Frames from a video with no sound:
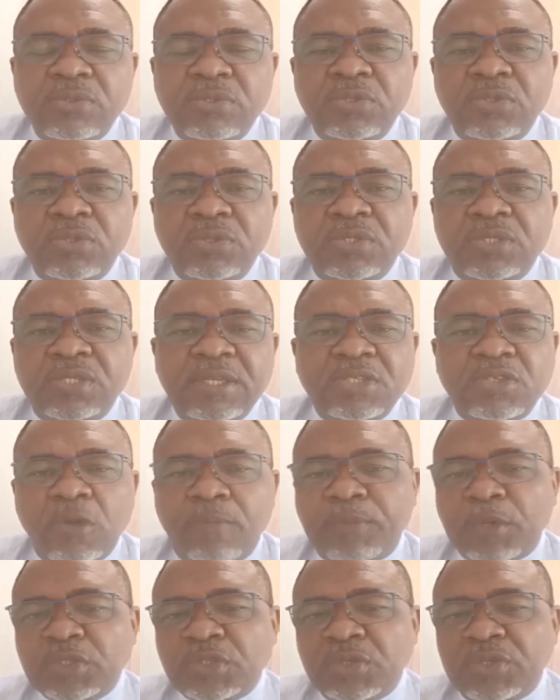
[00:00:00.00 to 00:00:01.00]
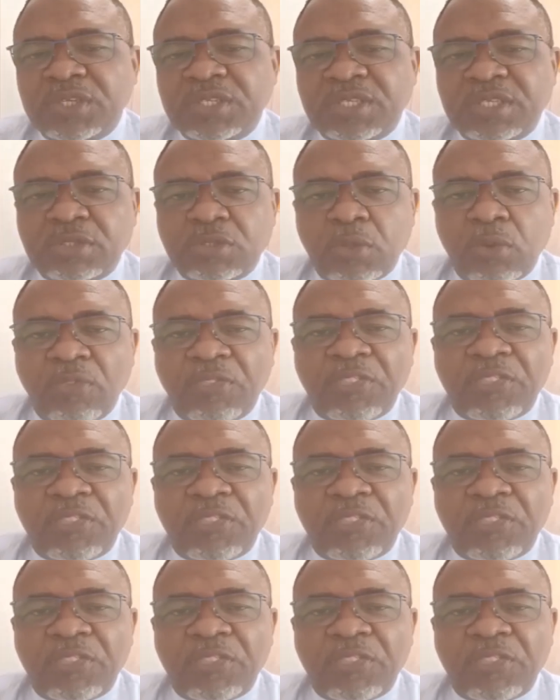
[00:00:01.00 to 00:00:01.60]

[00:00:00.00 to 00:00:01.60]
use this opportunity to